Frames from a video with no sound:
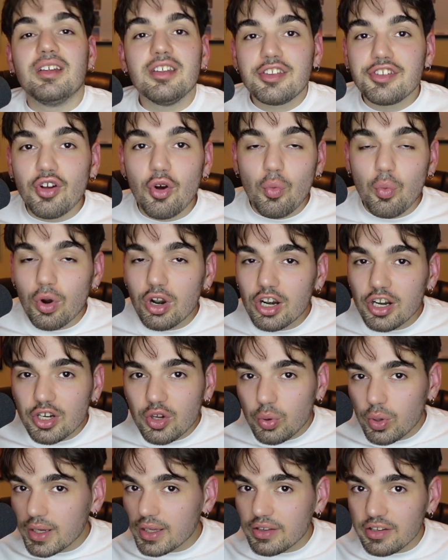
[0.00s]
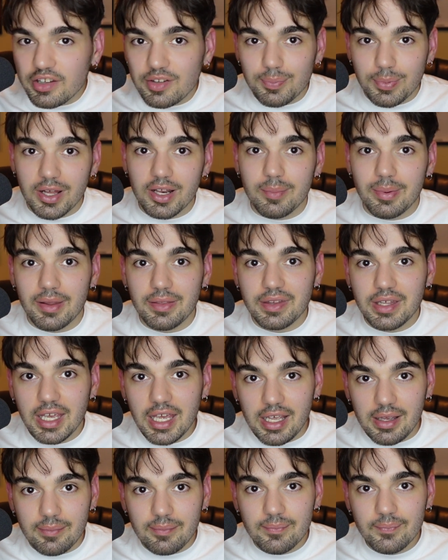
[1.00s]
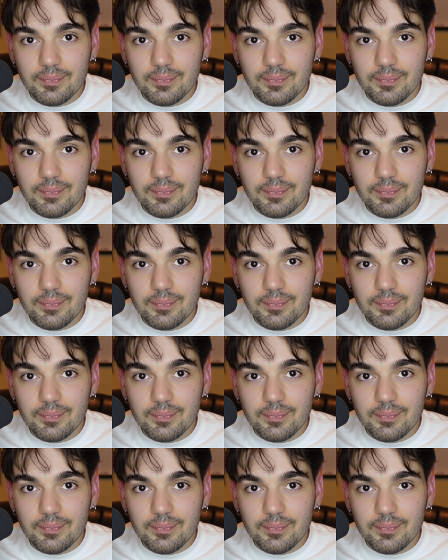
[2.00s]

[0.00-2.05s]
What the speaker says: So word quickly spread about the game.